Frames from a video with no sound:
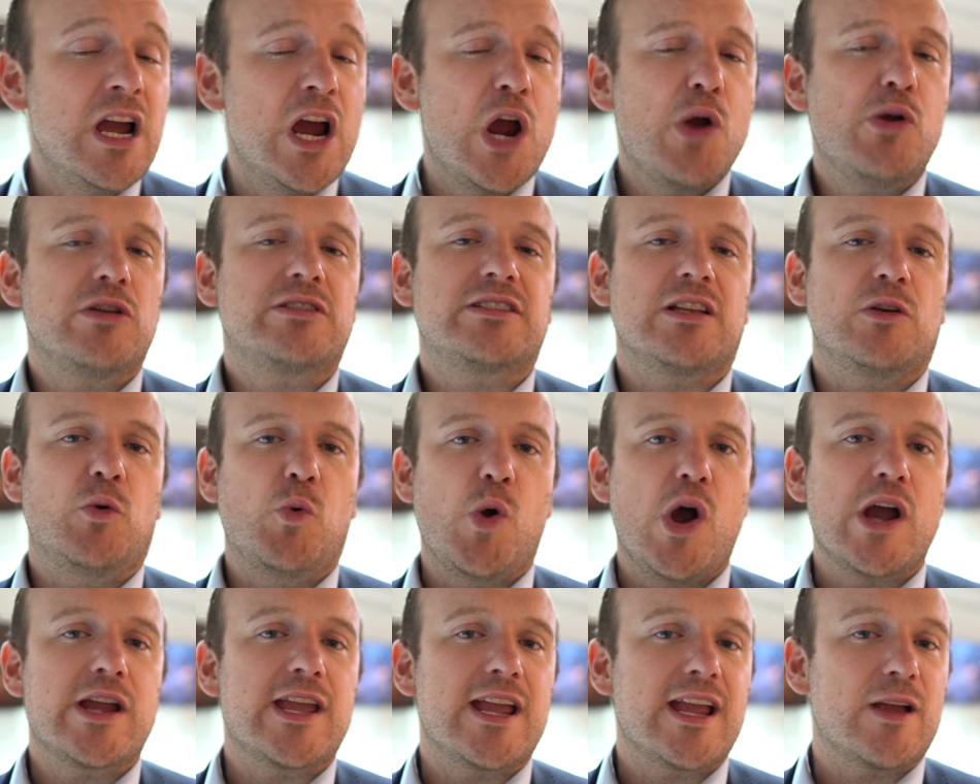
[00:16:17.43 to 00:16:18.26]
who are still
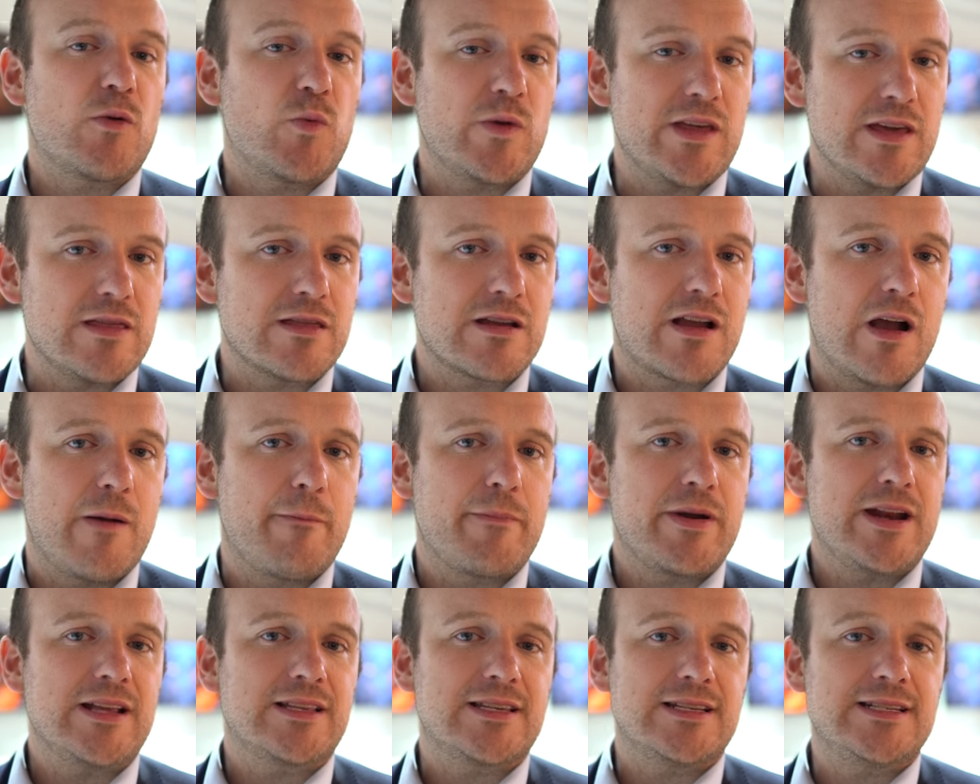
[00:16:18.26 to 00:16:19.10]
working within the
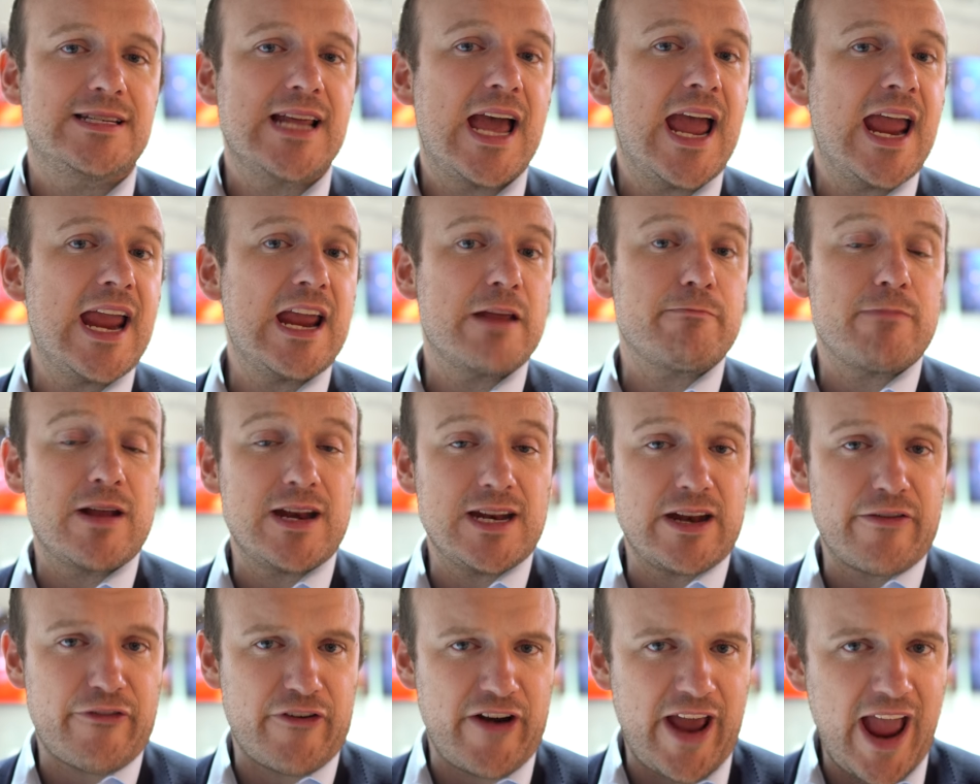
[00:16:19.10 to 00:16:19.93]
company today in
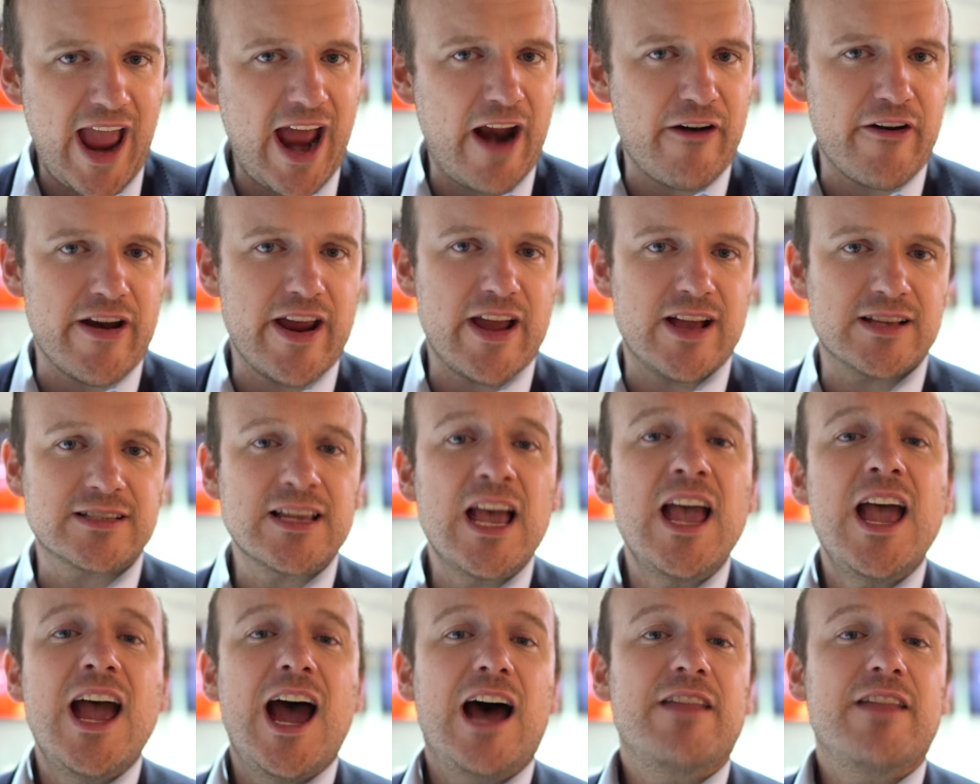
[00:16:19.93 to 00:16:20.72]
many different areas,